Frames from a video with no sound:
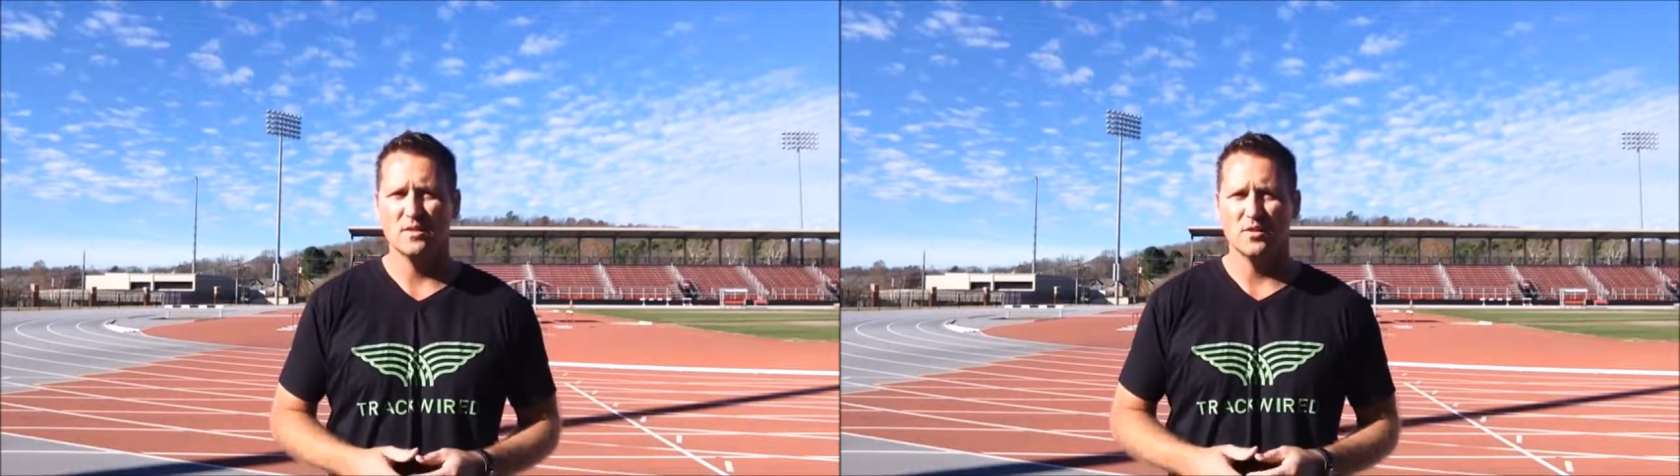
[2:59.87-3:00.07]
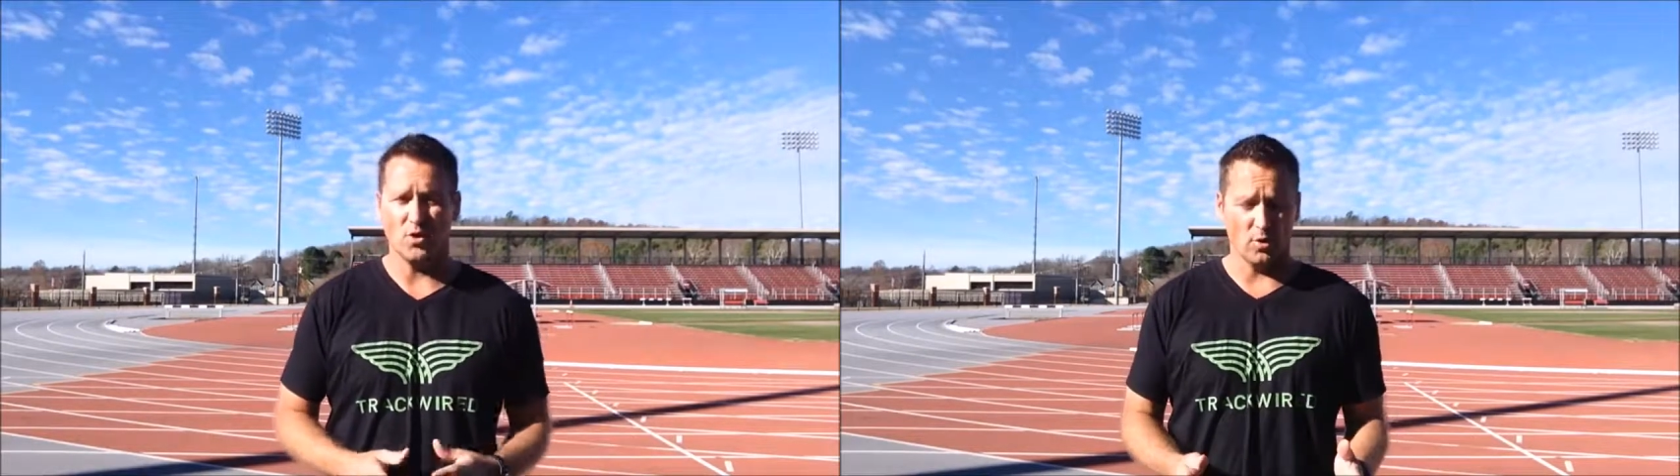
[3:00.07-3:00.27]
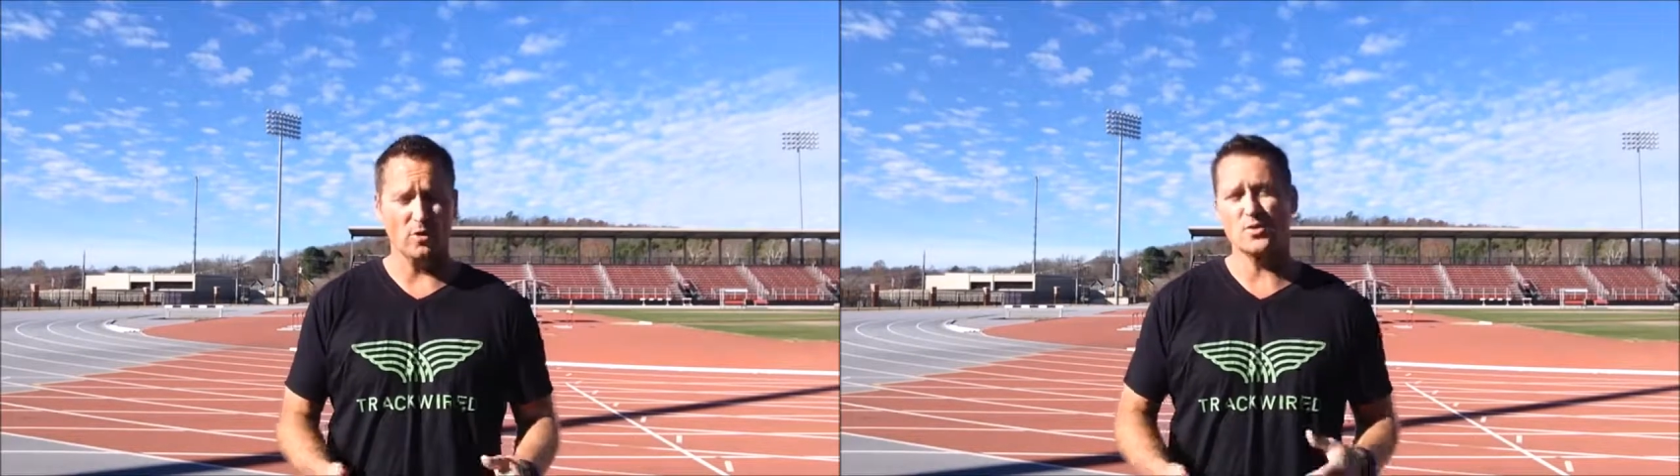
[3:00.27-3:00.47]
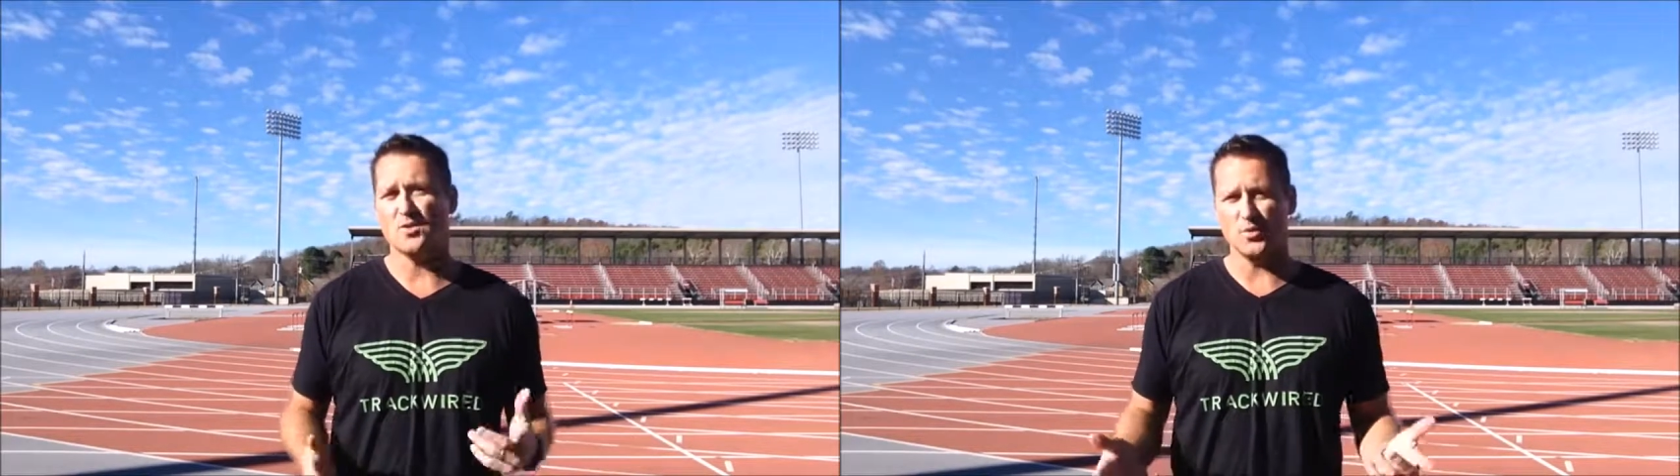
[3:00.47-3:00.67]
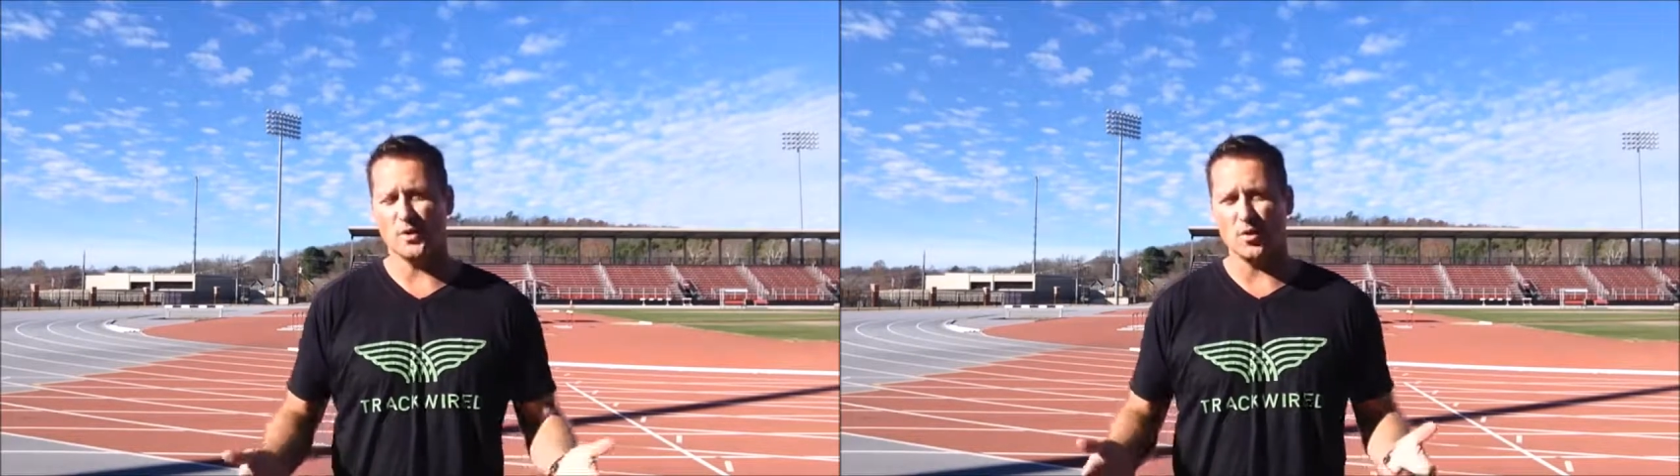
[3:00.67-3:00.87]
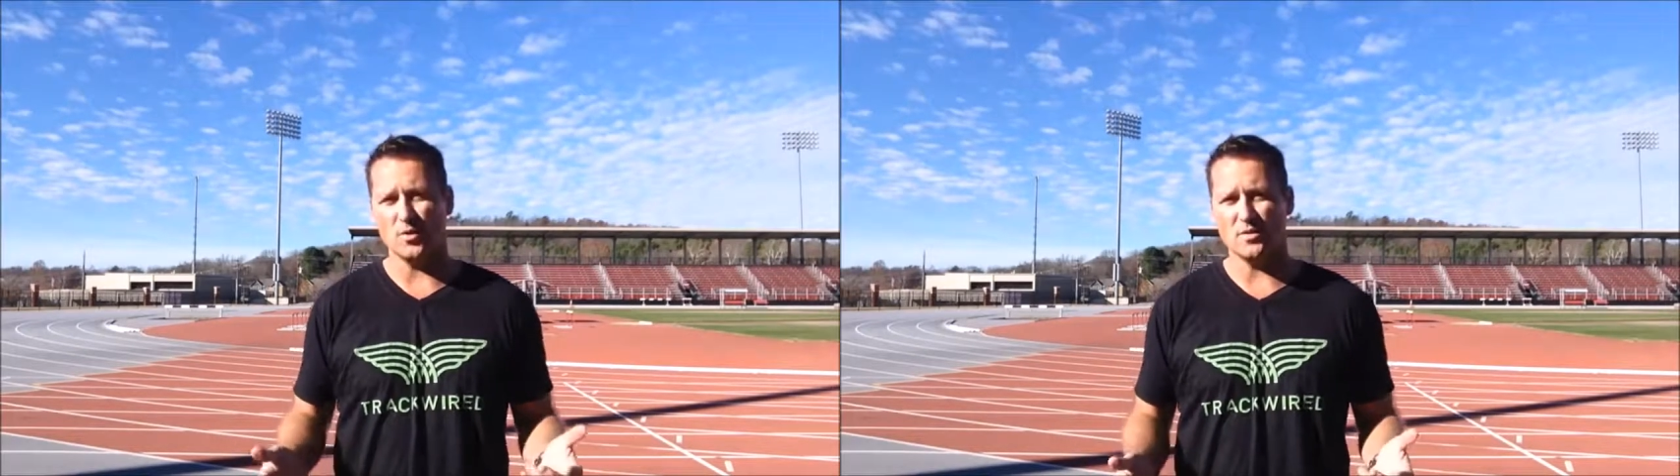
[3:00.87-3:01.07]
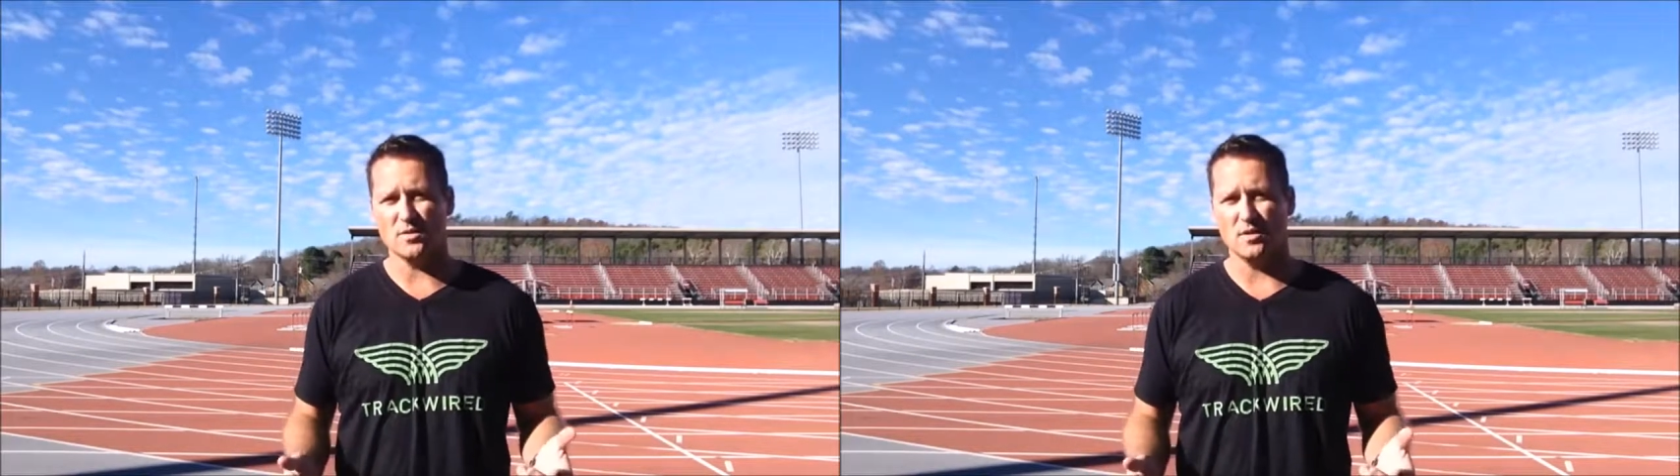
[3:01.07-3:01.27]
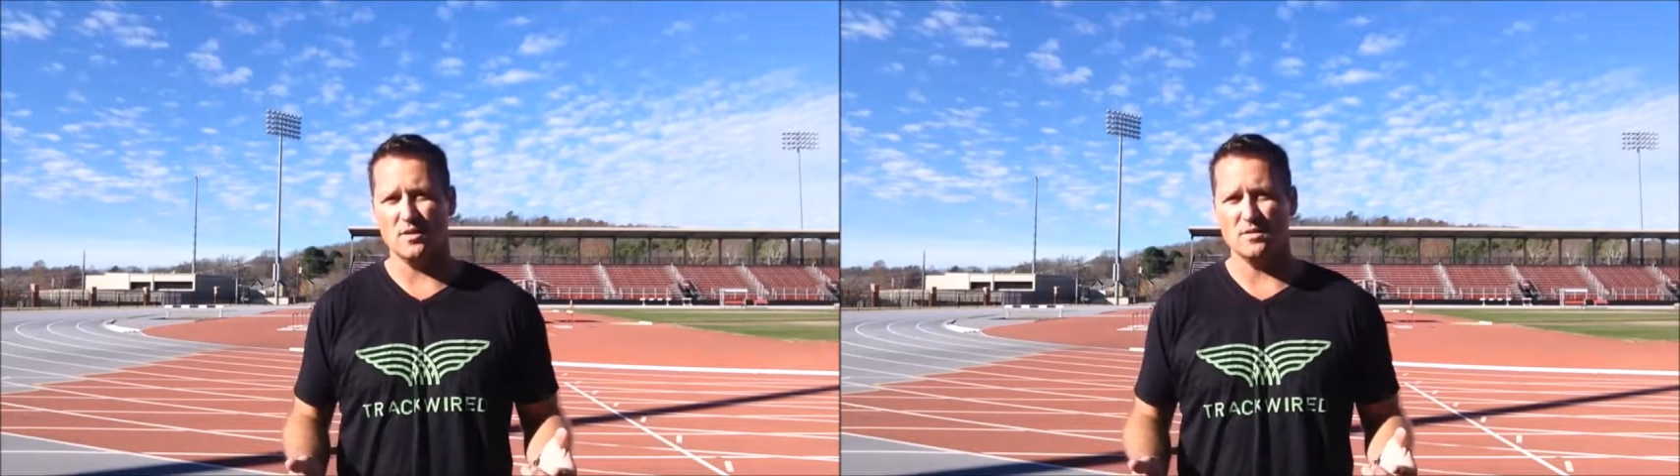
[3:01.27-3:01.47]
your hurdlers are doing hurdle
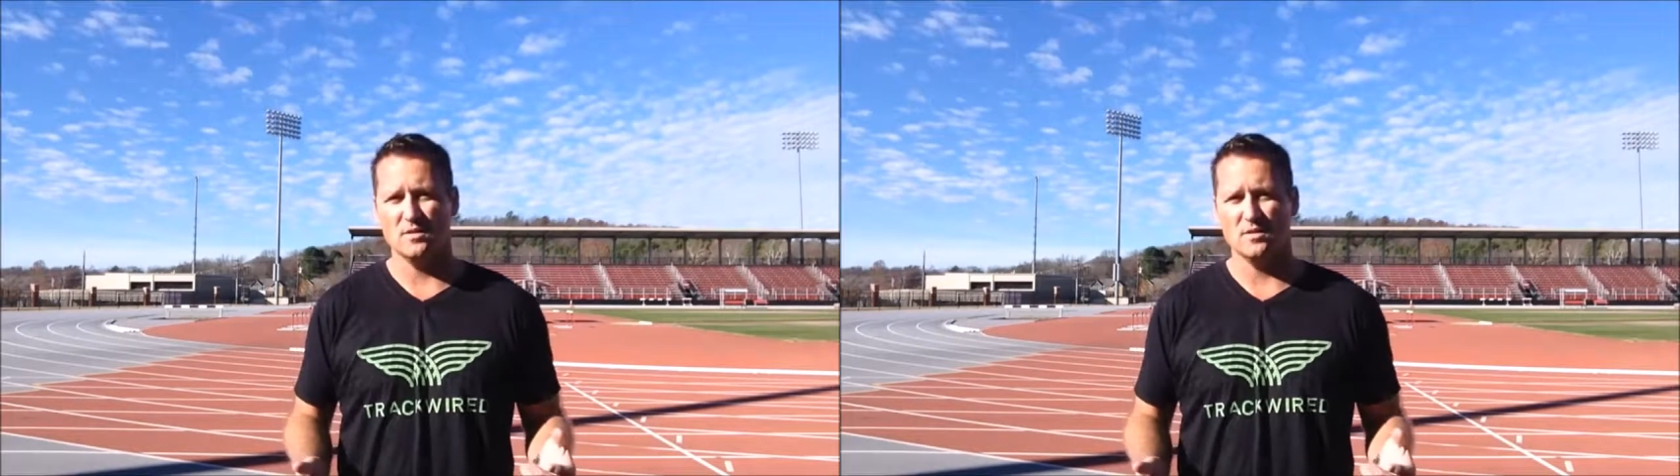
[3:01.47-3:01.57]
starts,